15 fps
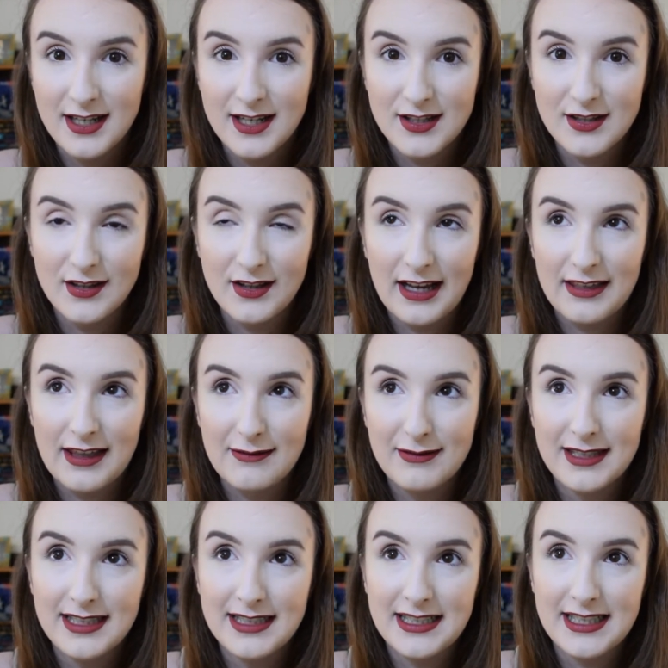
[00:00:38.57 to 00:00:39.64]
So like they
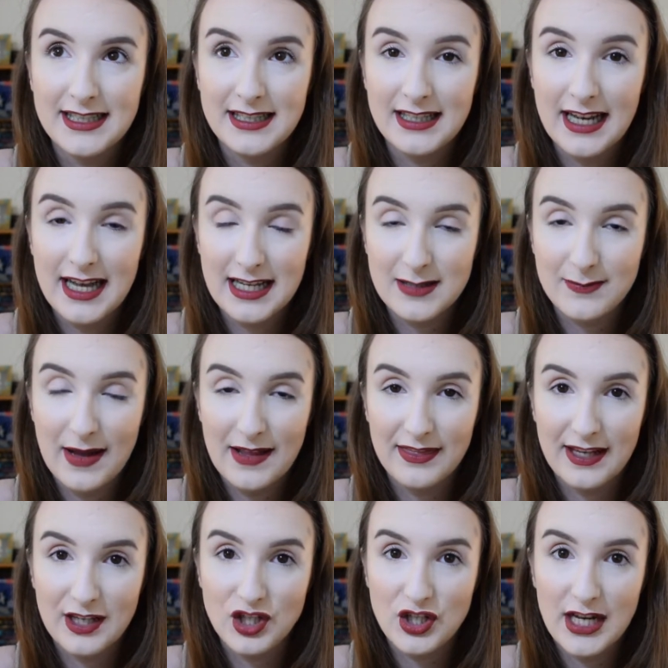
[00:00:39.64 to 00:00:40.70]
really need to like expand
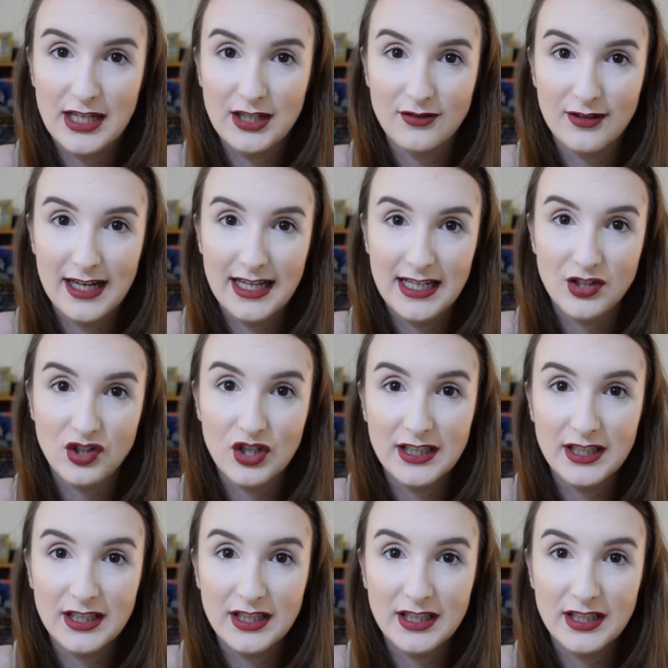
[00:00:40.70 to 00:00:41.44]
their shade range,